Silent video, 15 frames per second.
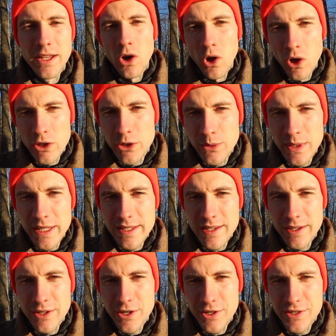All you need to
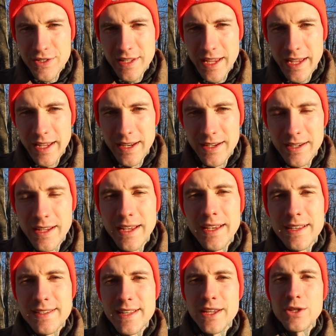understand
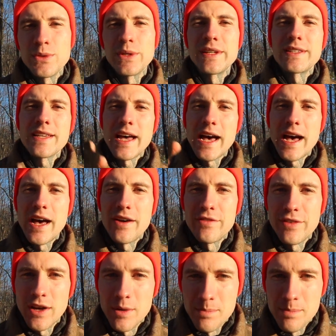is that you need to have a